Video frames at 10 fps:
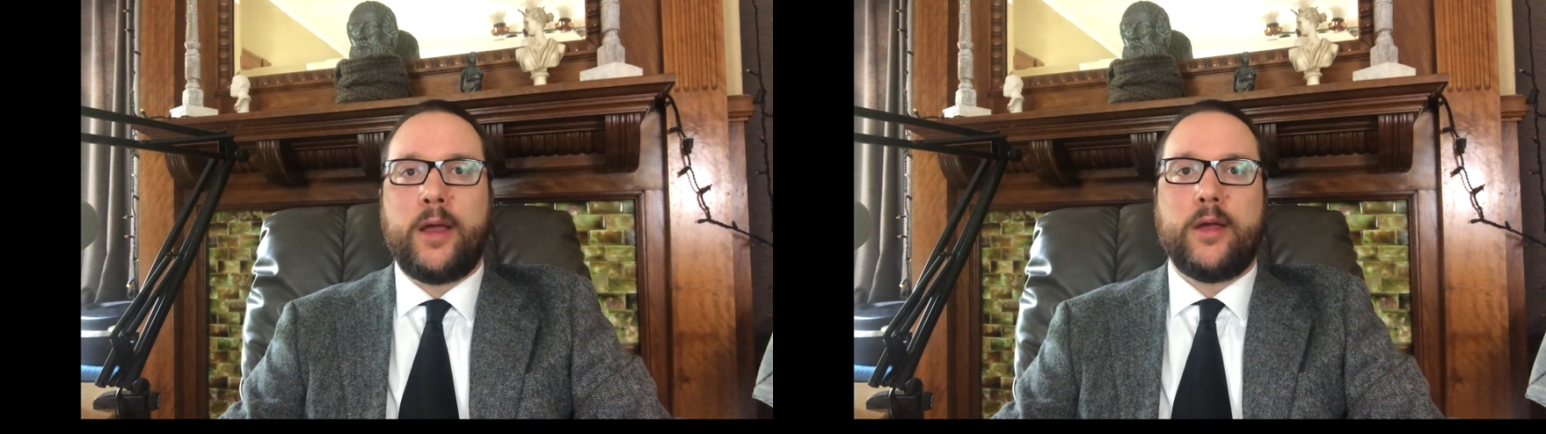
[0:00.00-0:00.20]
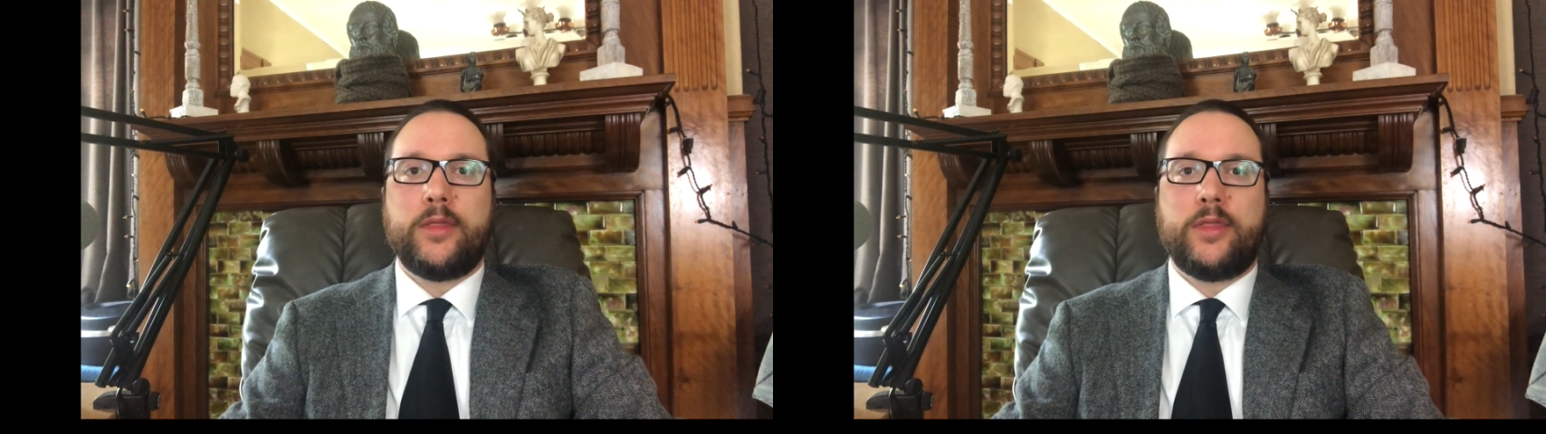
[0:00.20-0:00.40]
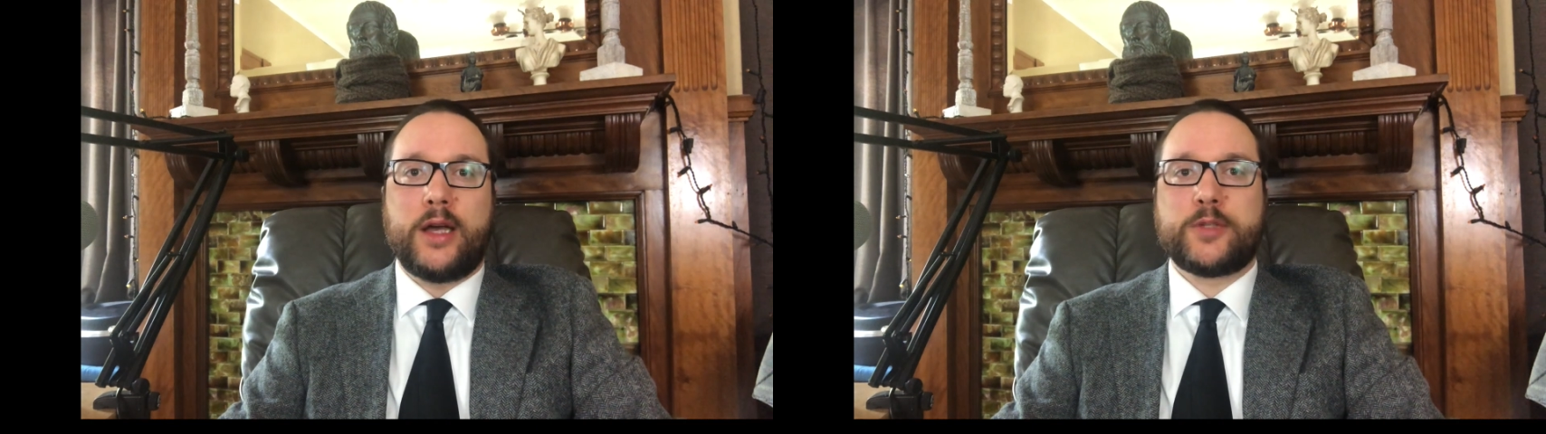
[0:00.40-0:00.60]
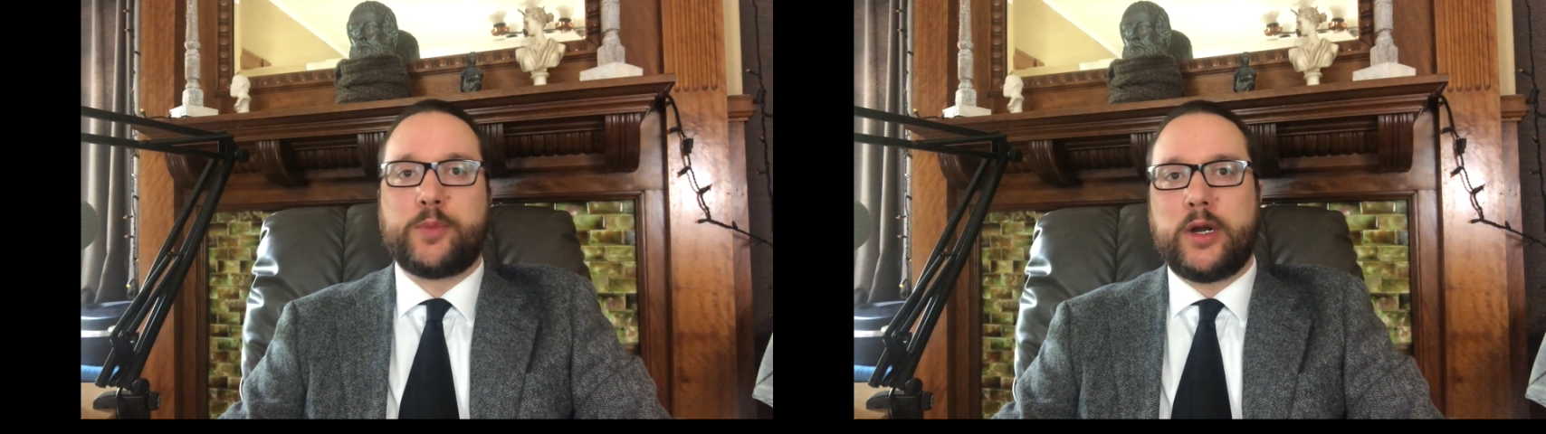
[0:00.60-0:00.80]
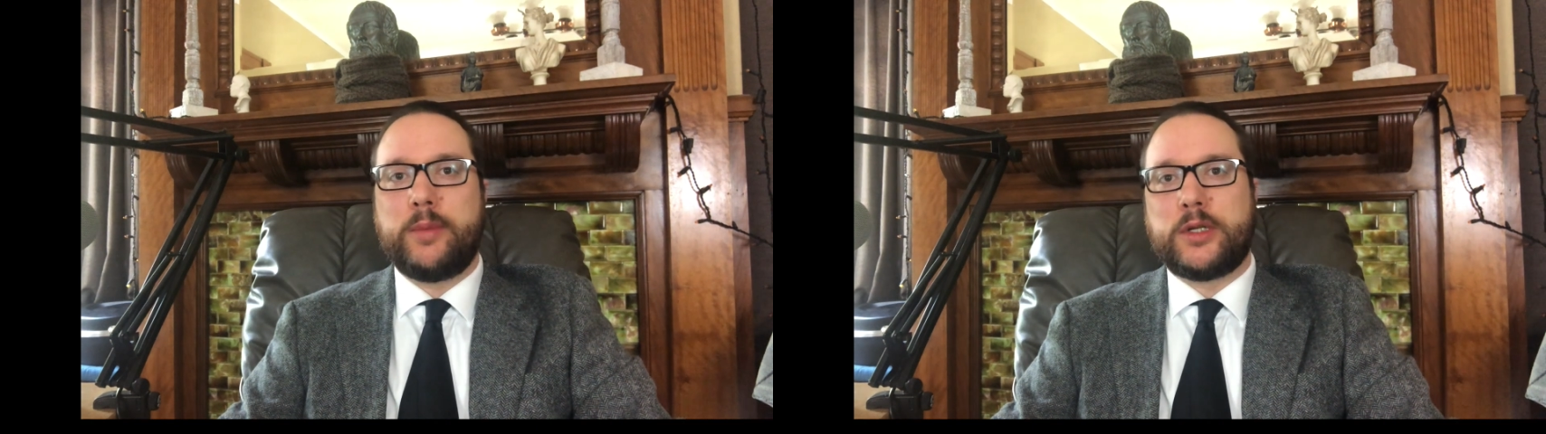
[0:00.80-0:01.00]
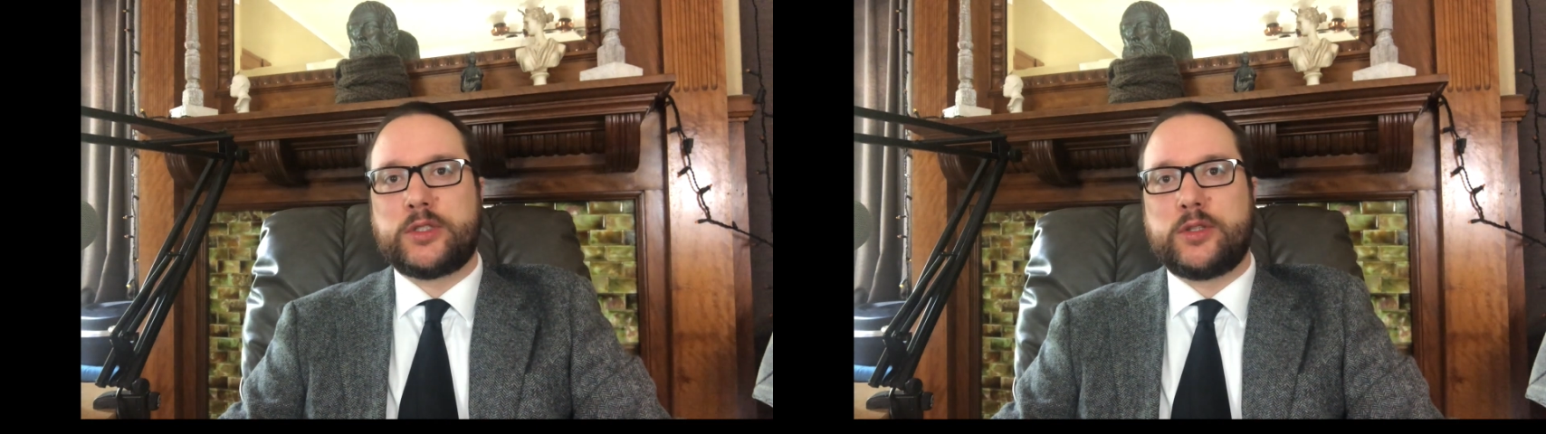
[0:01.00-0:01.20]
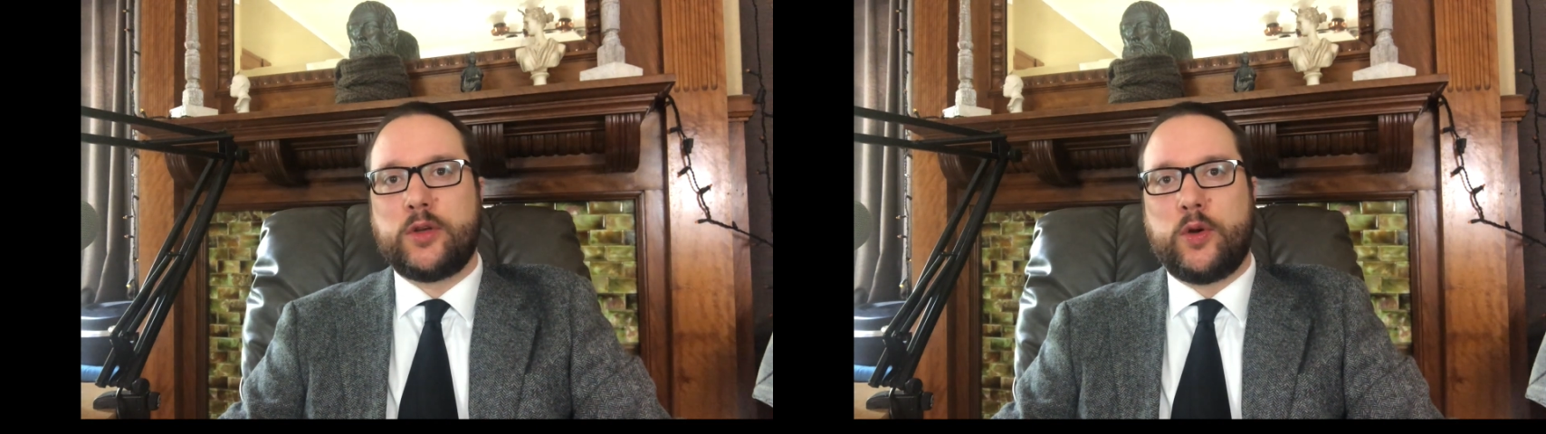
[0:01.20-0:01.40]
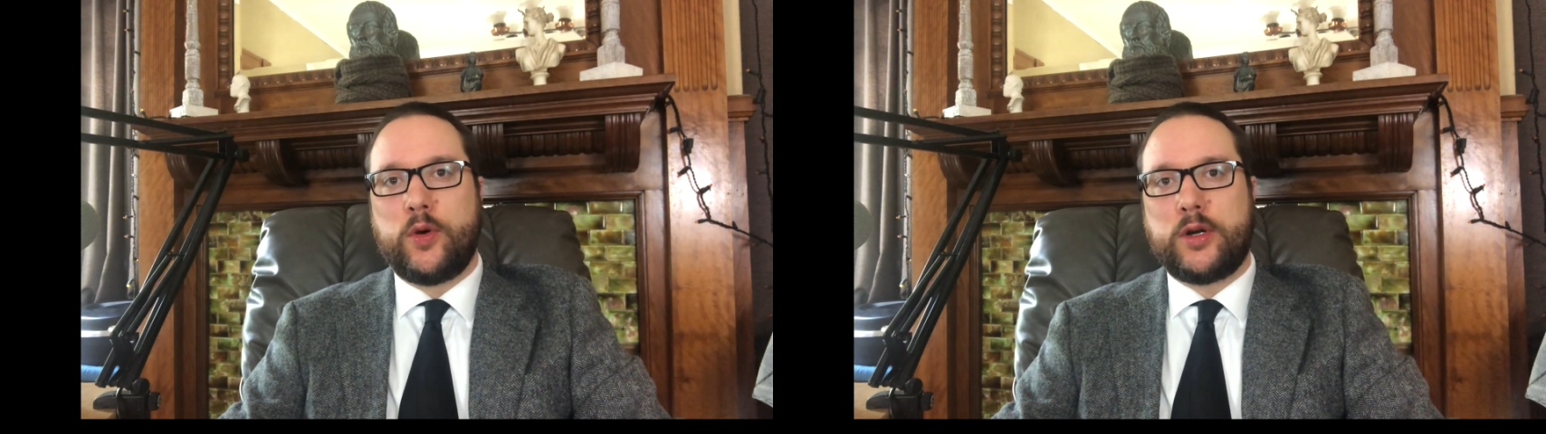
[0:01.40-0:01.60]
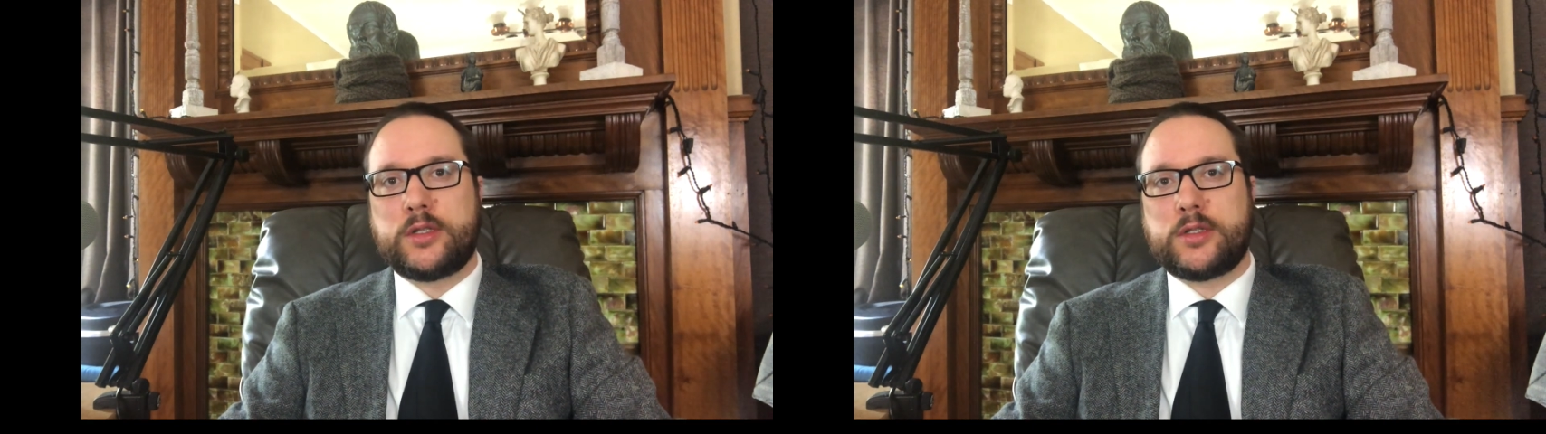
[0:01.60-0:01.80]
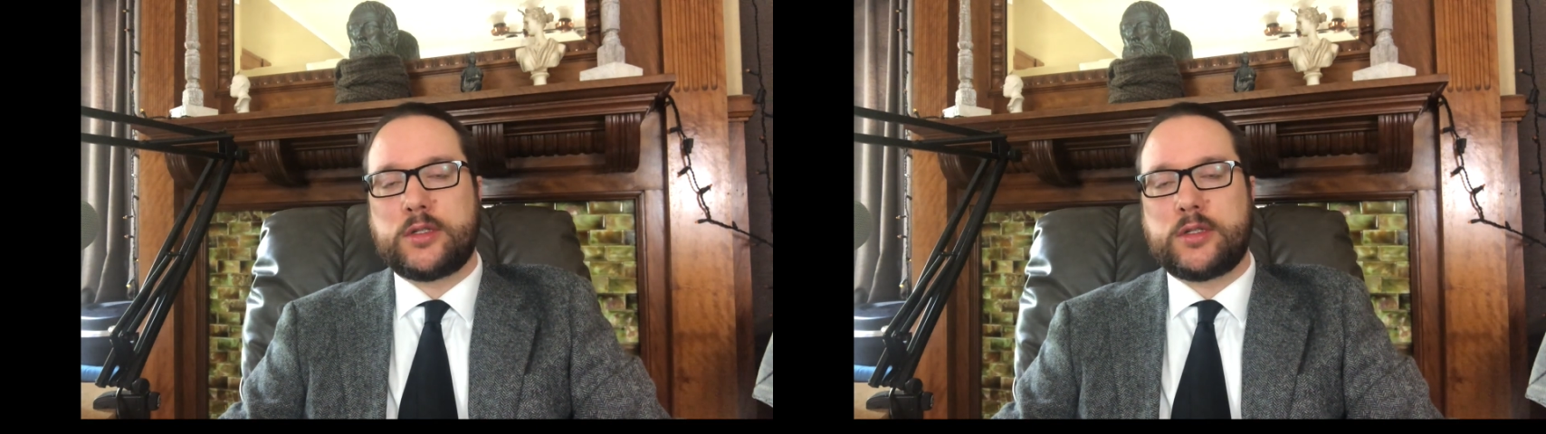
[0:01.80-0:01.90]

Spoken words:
That's pretty much the course.